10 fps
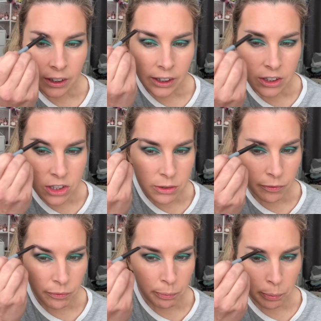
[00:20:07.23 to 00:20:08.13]
And I just
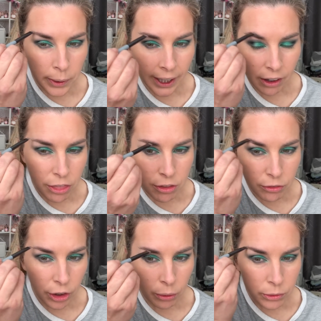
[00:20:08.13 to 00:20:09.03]
pick
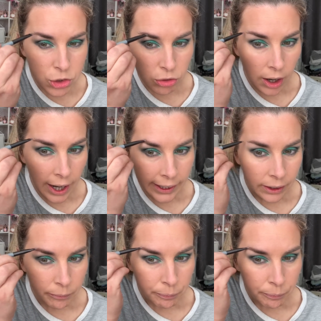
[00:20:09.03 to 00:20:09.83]
through dry.